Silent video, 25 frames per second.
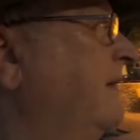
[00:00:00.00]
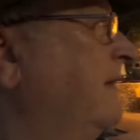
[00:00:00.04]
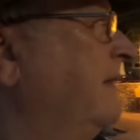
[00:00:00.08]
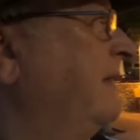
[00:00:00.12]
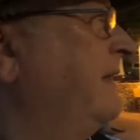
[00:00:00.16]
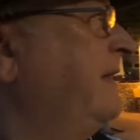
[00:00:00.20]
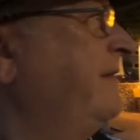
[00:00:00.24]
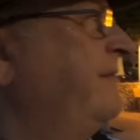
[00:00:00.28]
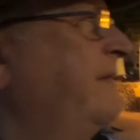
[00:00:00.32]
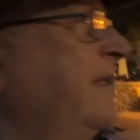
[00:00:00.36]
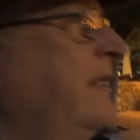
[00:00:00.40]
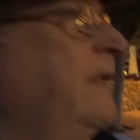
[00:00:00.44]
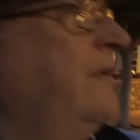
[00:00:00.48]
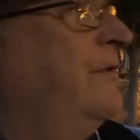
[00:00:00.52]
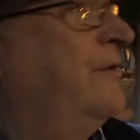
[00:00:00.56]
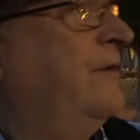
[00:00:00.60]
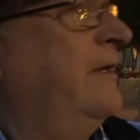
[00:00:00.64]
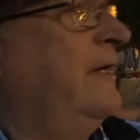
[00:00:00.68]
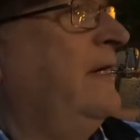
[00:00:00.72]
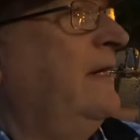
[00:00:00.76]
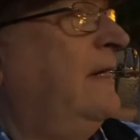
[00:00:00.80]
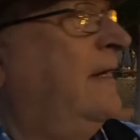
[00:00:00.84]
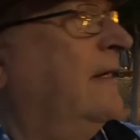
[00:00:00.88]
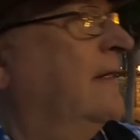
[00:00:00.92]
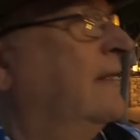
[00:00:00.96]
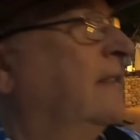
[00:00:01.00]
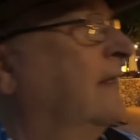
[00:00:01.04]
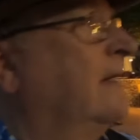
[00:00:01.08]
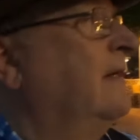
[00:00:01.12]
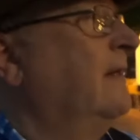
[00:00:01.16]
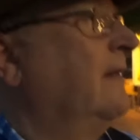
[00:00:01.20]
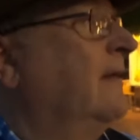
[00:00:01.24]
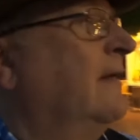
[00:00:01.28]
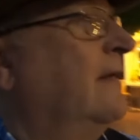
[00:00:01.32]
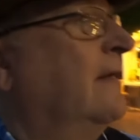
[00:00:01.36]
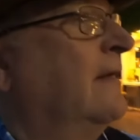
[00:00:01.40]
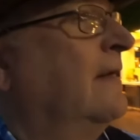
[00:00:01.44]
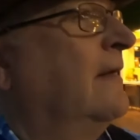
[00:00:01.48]
evening drink
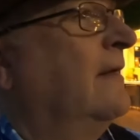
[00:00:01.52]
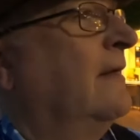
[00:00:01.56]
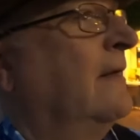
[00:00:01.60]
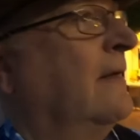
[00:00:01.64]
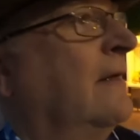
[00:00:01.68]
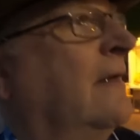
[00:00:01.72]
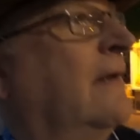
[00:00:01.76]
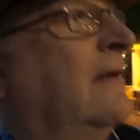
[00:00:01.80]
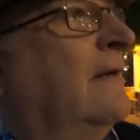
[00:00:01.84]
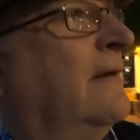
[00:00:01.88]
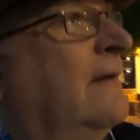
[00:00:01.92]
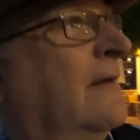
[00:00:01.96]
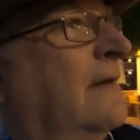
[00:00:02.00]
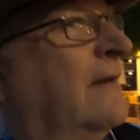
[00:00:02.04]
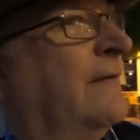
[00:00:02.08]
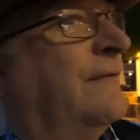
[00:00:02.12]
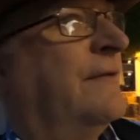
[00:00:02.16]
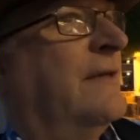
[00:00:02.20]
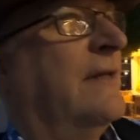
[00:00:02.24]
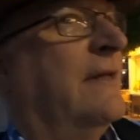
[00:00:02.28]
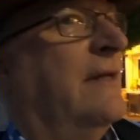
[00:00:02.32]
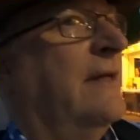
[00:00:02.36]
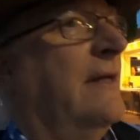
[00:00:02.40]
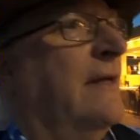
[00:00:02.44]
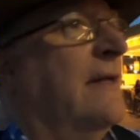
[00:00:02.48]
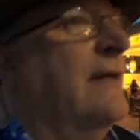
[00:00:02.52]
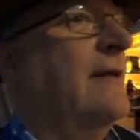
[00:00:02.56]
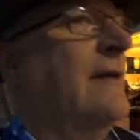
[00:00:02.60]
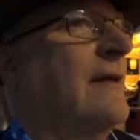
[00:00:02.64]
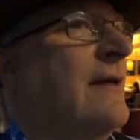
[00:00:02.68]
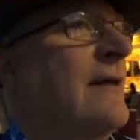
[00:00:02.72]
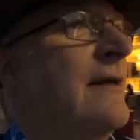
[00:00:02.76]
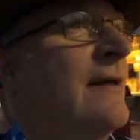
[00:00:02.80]
after dinner.